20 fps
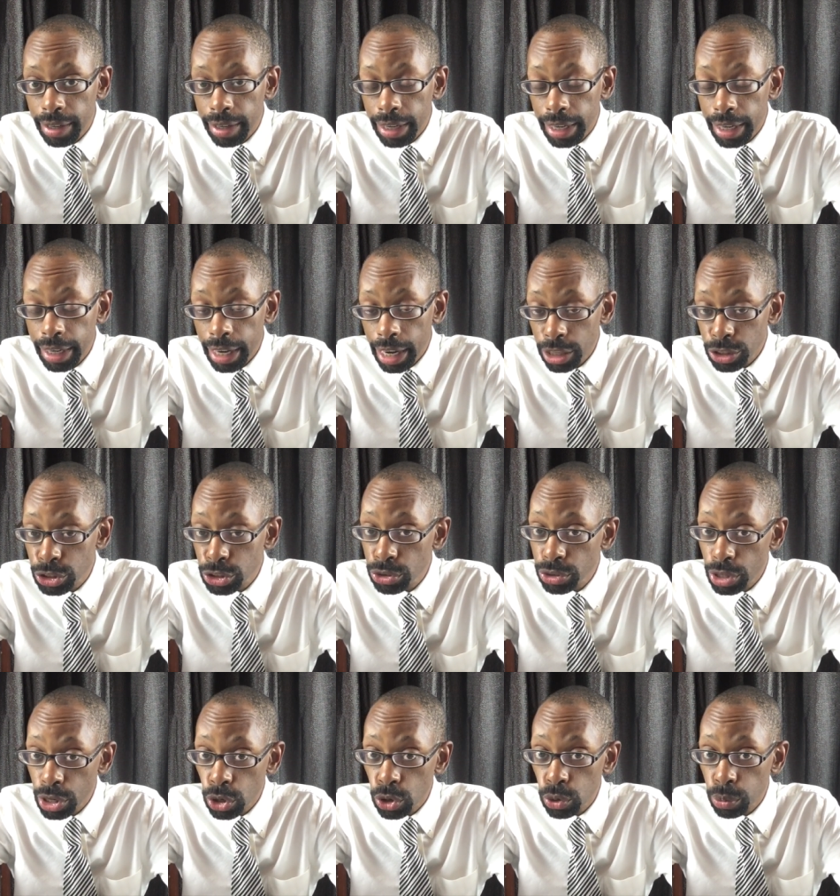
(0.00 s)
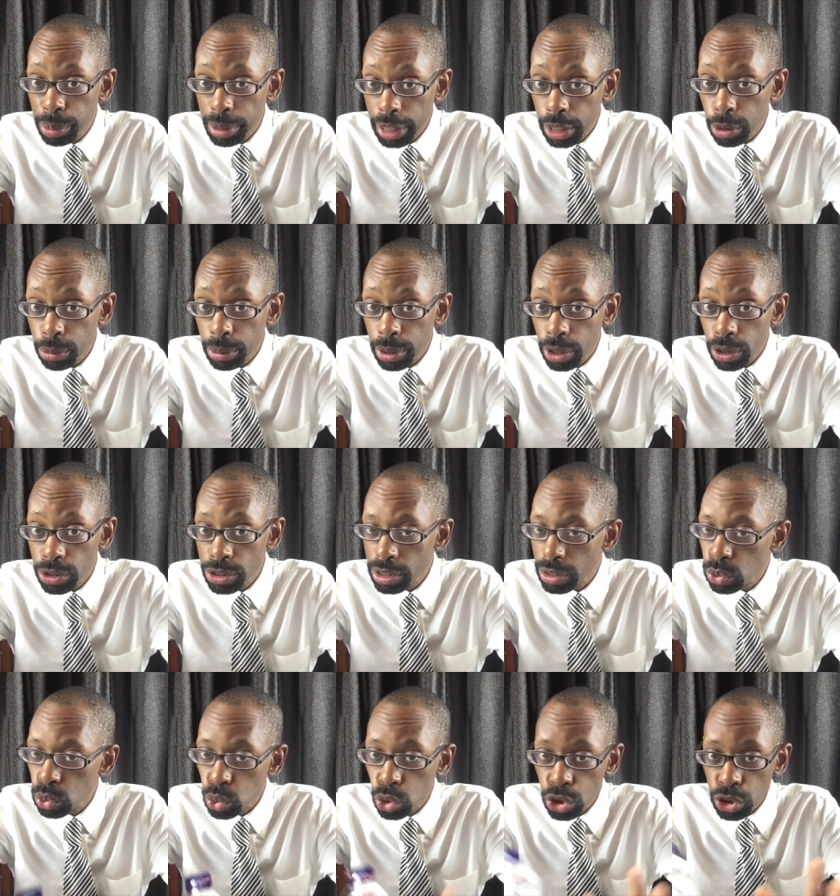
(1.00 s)
And as you know, peanut butter is
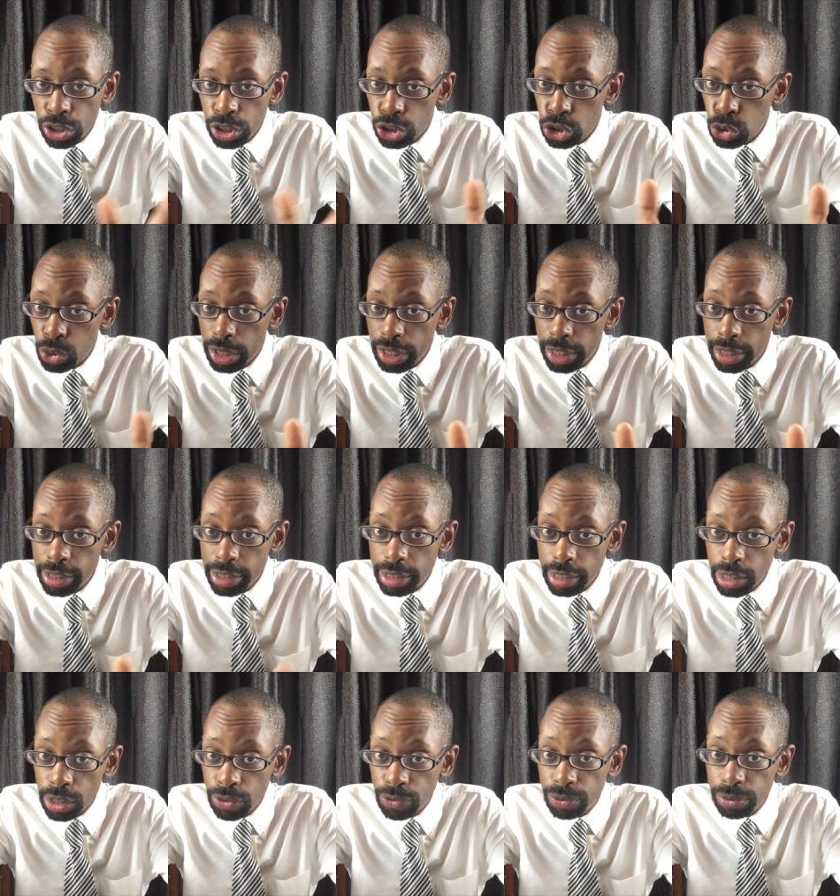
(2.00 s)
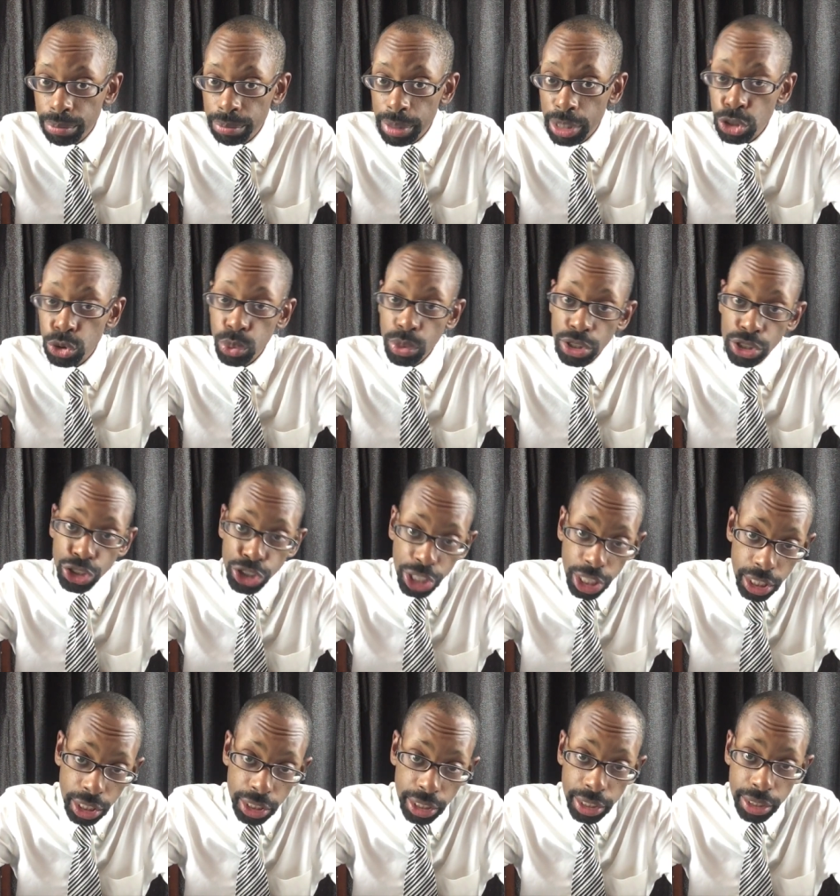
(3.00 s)
a worthy treat in itself, mixed with
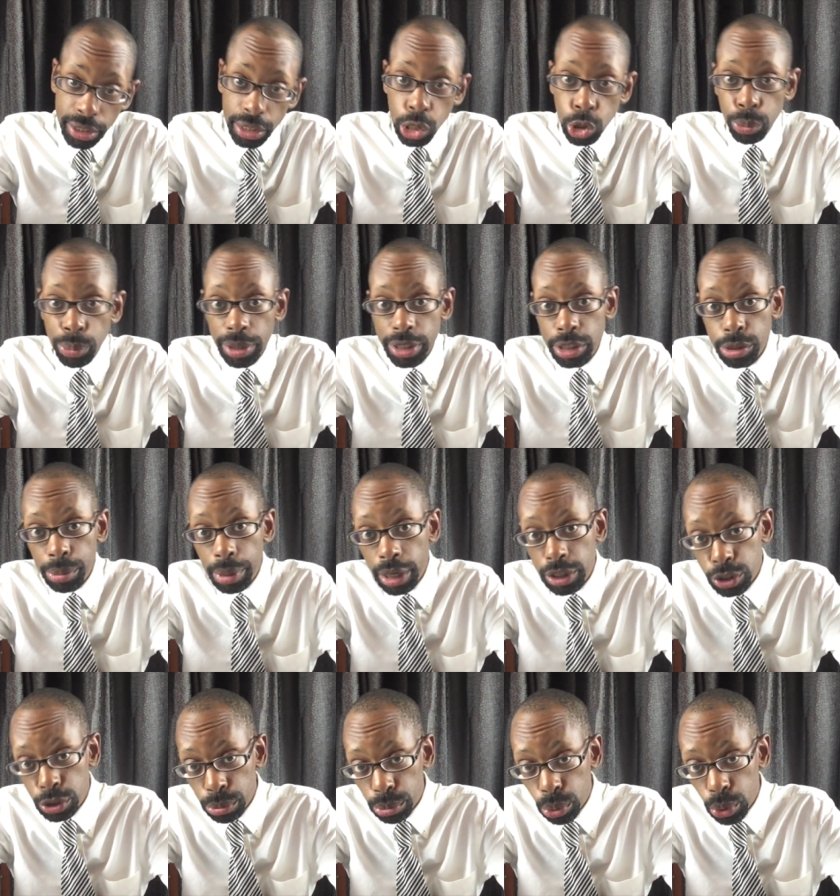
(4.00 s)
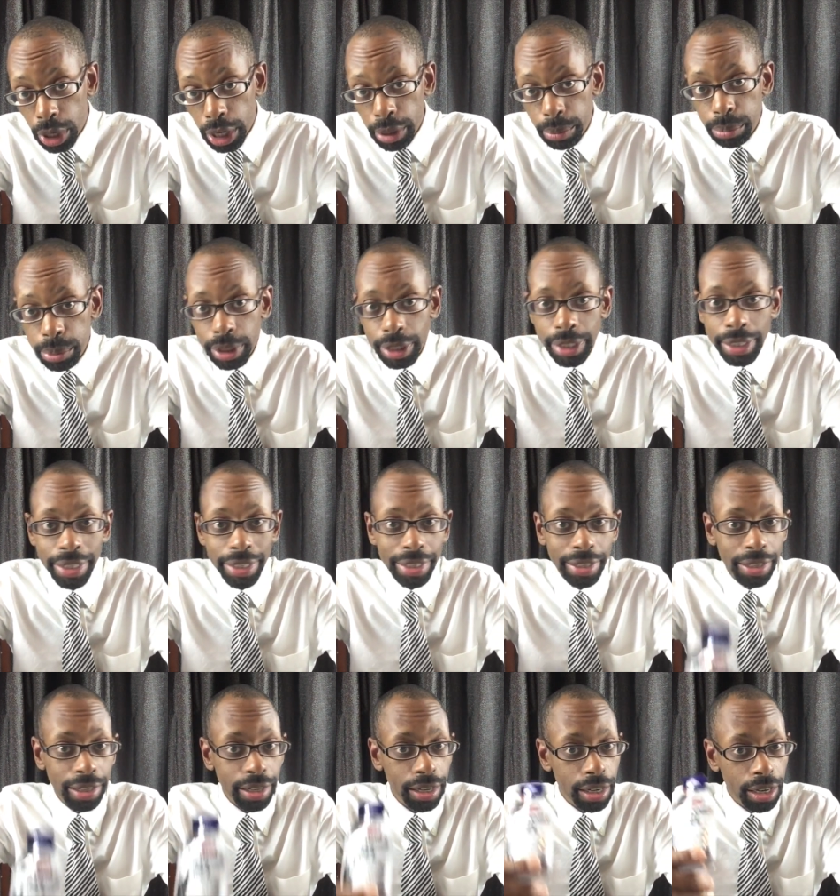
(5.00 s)
jelly and copious amounts of bread, but
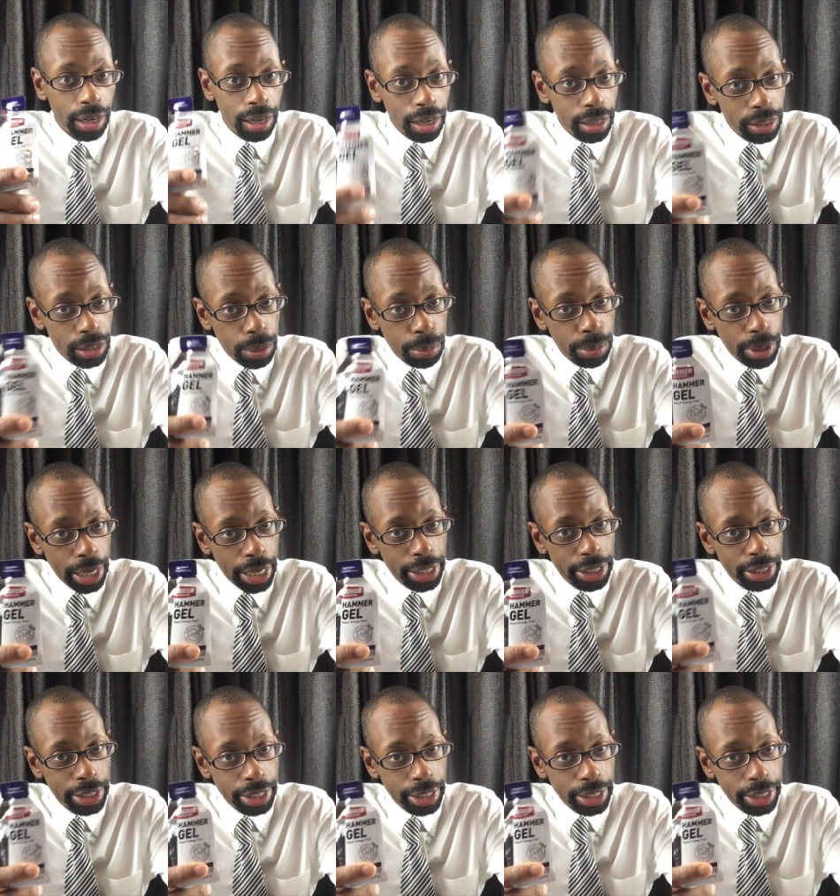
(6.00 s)
on the bike